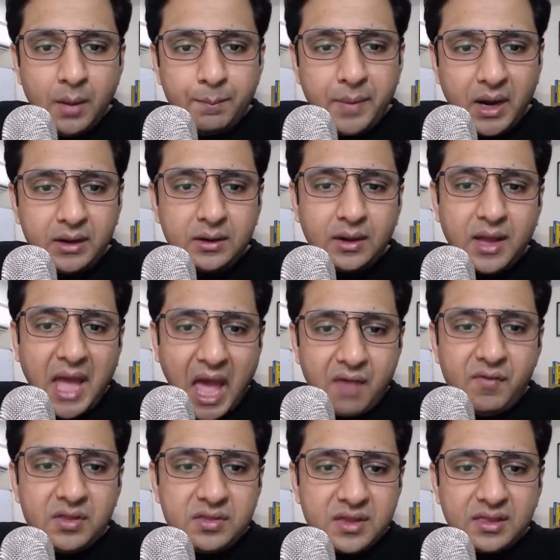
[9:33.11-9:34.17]
But
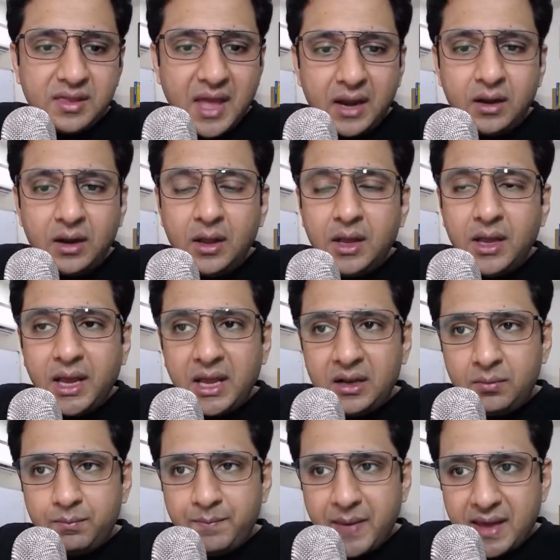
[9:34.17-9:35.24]
having said that,
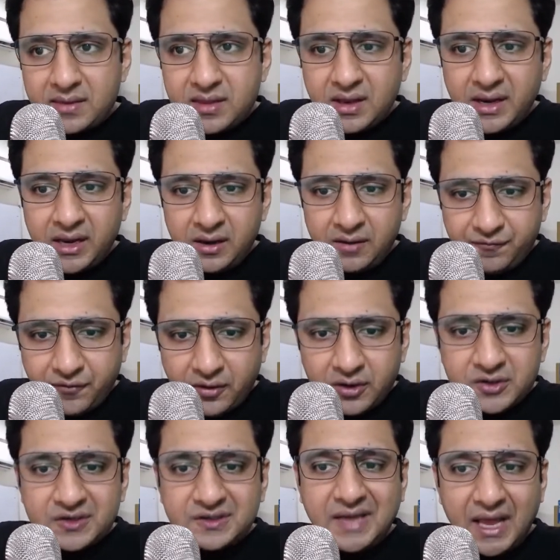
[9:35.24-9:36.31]
in basically in
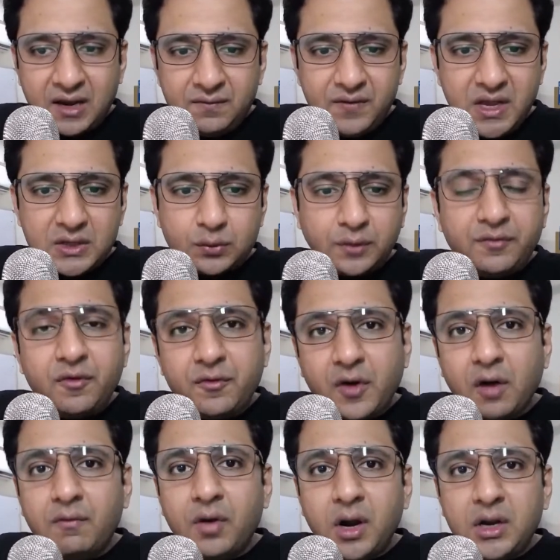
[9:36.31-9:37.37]
first 10 weeks, what we've
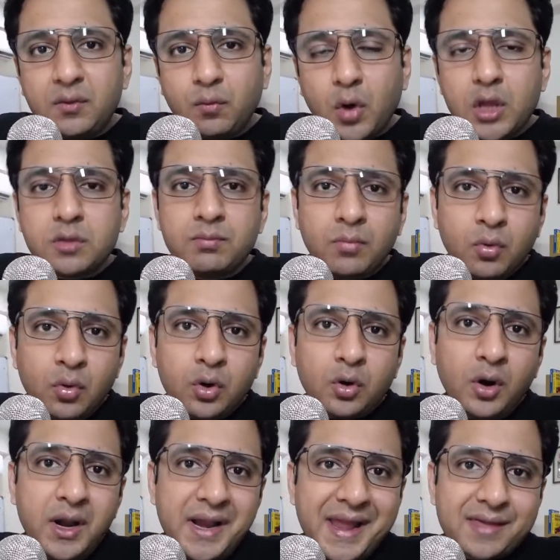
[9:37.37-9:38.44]
covered was more
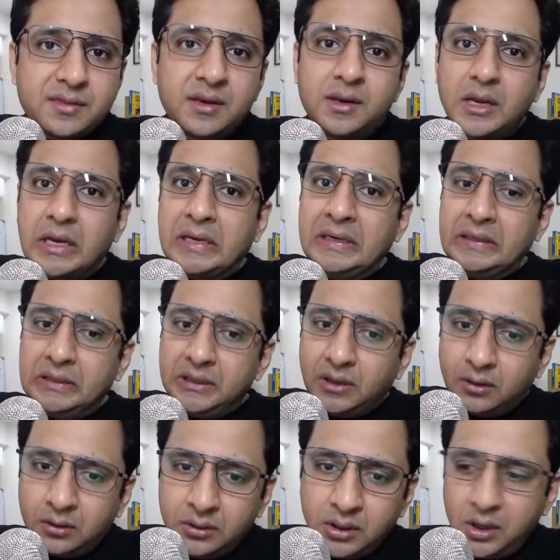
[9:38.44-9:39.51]
or less an
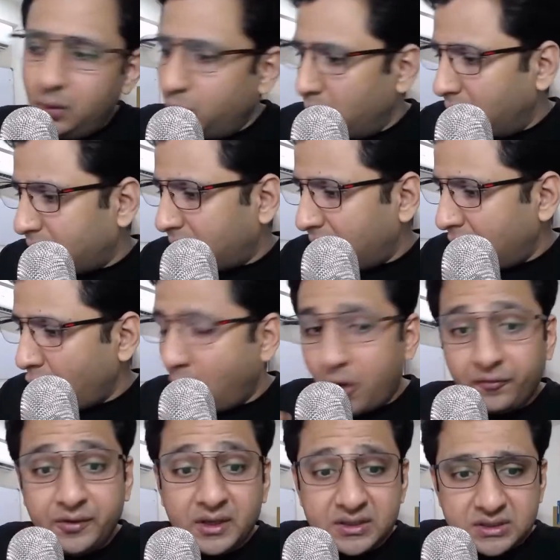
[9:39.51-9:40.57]
internal working
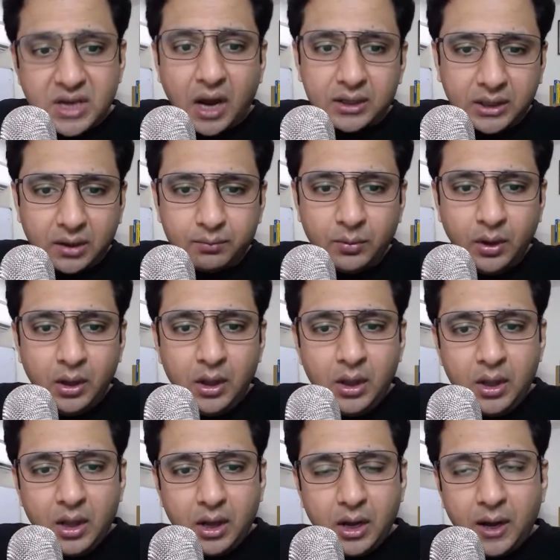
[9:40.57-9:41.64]
of the startup.
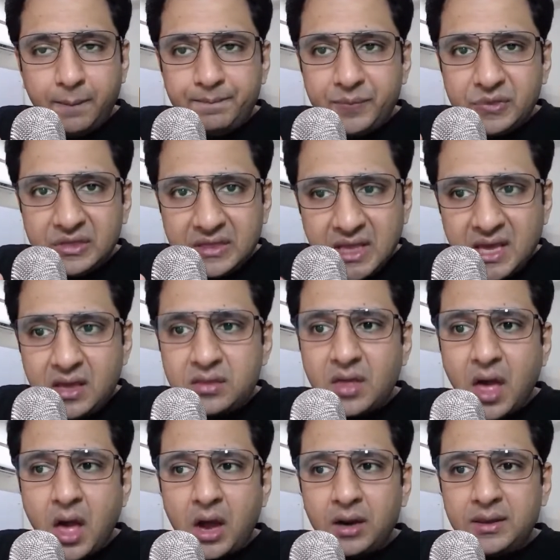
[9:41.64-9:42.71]
These
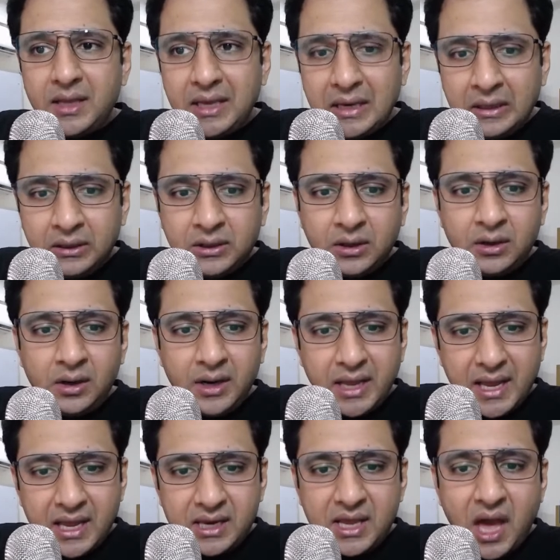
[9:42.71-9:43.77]
are the internal
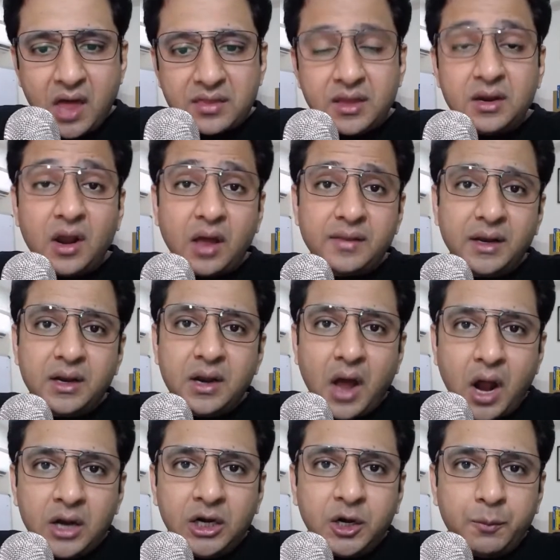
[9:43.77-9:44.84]
areas that an
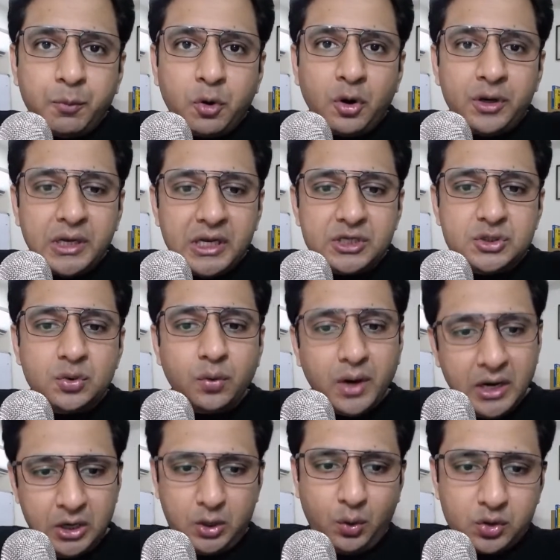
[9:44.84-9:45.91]
entrepreneur needs to
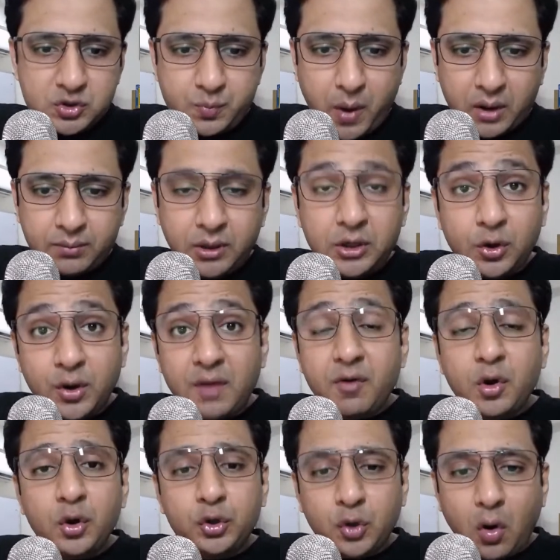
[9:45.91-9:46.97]
introspect. But today
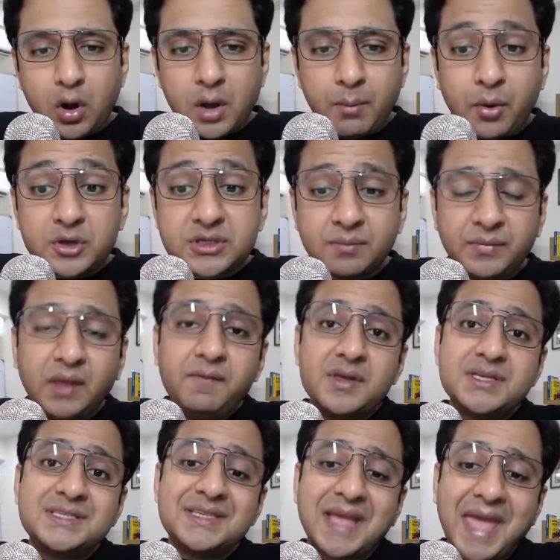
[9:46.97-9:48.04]
we're going to talk about something
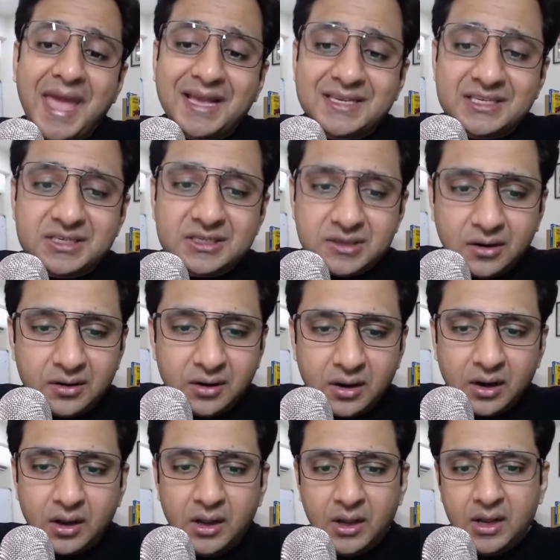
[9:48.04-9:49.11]
which is
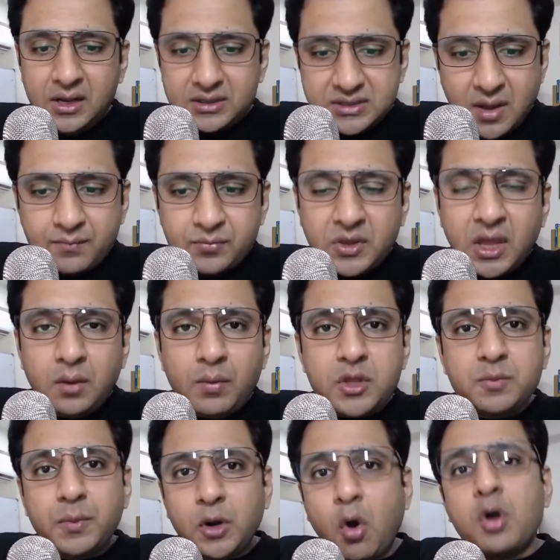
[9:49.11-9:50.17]
external, something
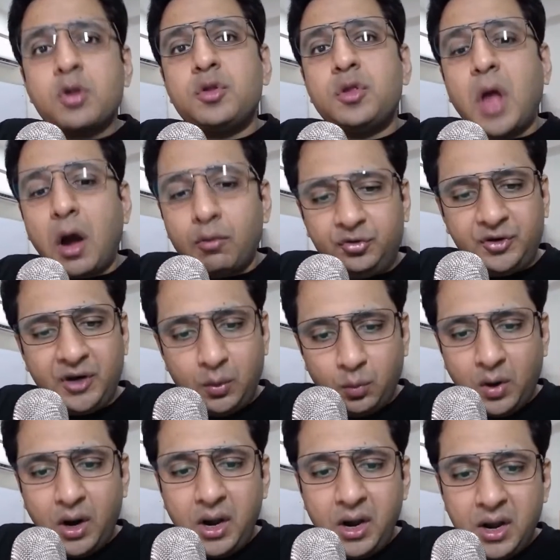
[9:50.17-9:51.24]
which belongs to the outside
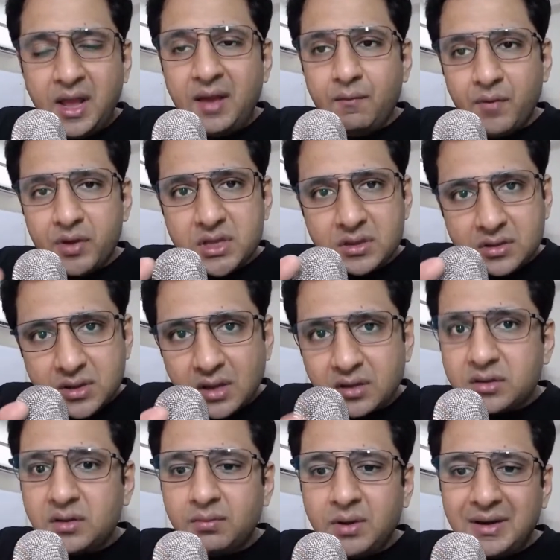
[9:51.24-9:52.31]
world, which is
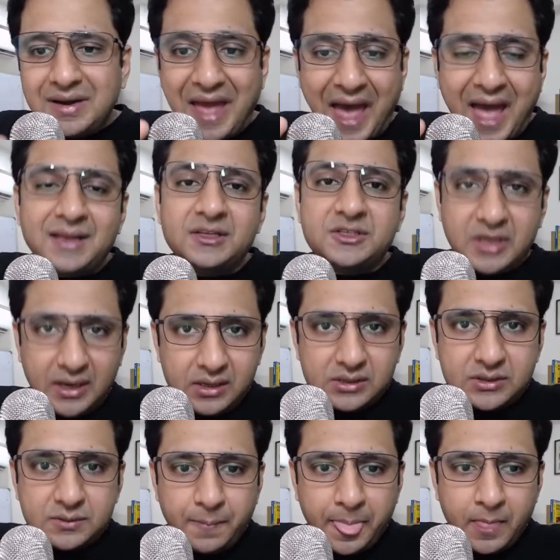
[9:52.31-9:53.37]
customer and
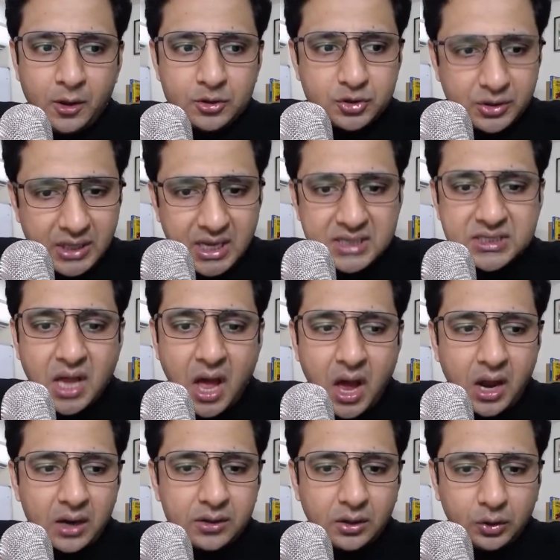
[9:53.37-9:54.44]
sales. So these
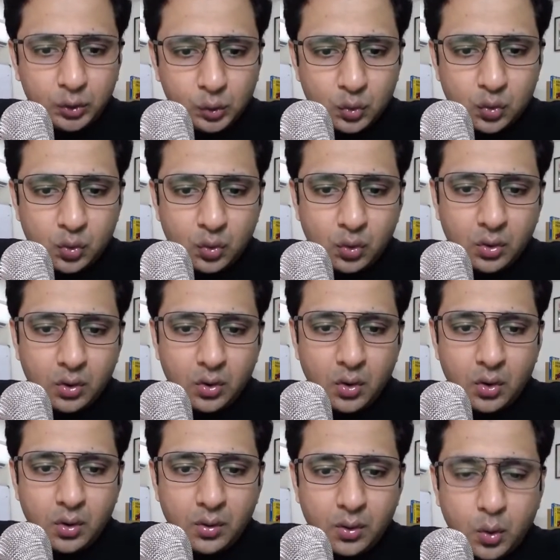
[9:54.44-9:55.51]
are the two
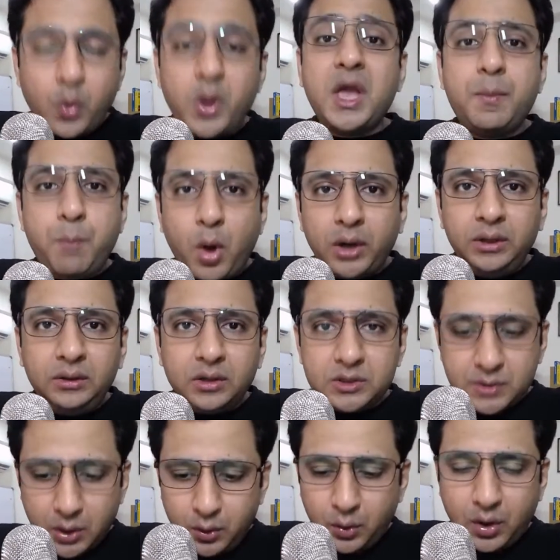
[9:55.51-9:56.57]
quick
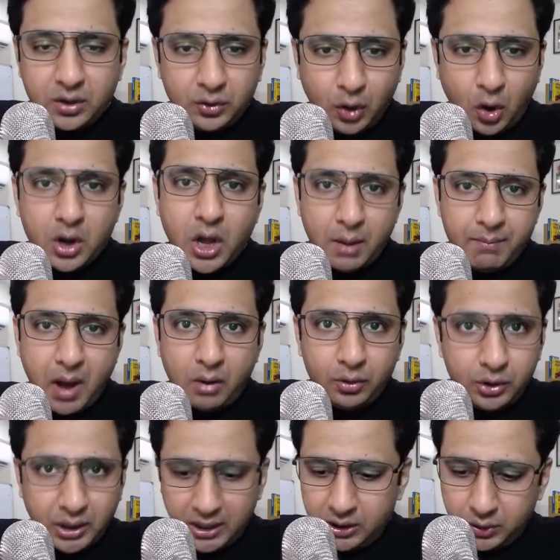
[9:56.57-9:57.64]
pointers we're going to talk
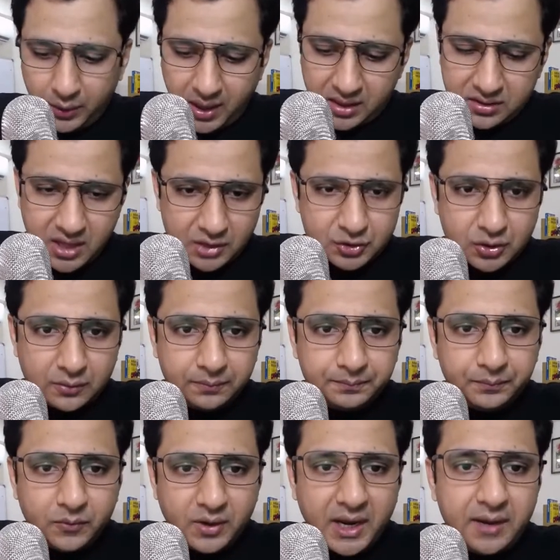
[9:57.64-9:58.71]
about in today's session,
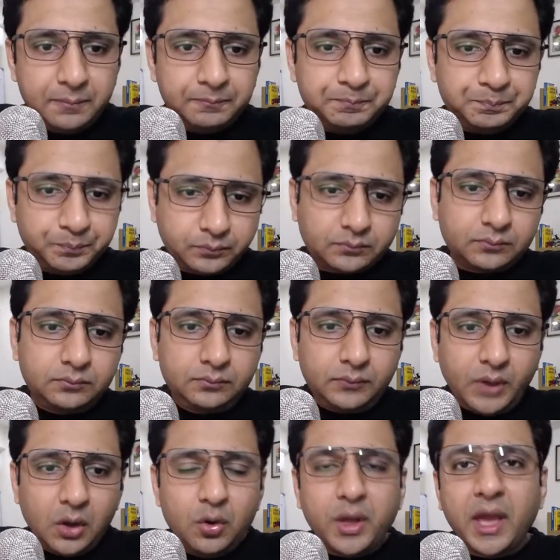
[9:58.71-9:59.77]
right?
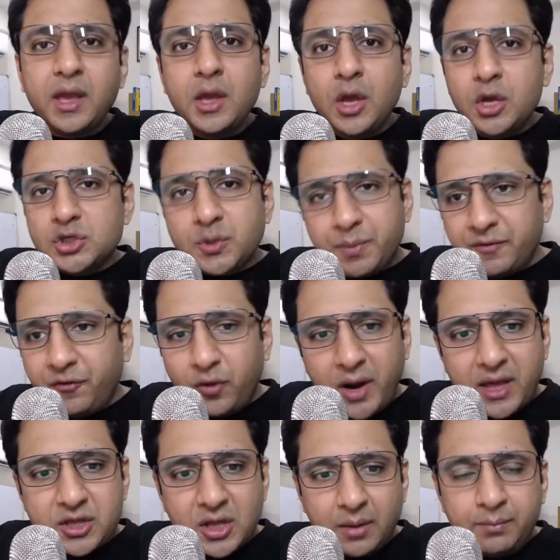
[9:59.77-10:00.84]
Okay, so before
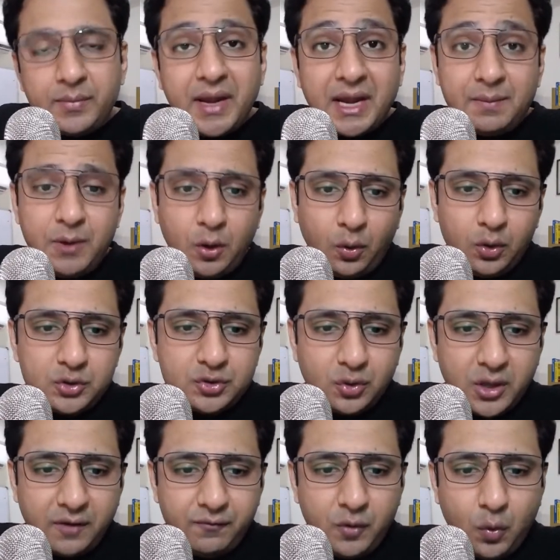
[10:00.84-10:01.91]
I jump, let me also
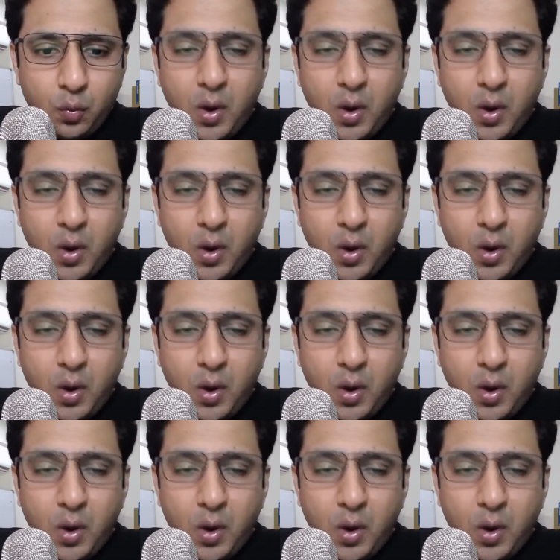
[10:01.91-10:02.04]
give you